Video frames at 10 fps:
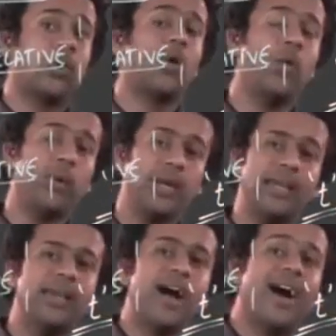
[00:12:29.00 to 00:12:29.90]

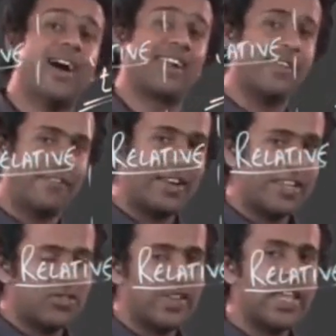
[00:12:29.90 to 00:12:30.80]
only our
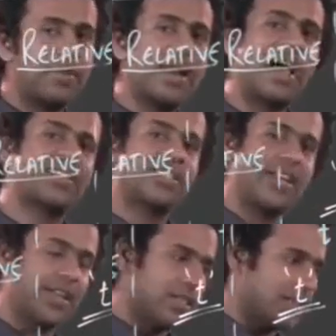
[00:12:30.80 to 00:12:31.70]
reference variable has
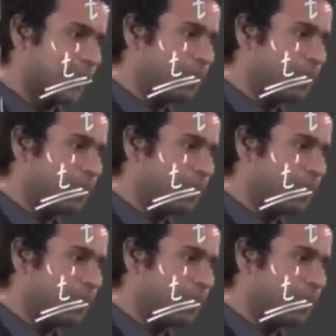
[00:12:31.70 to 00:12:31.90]
changed.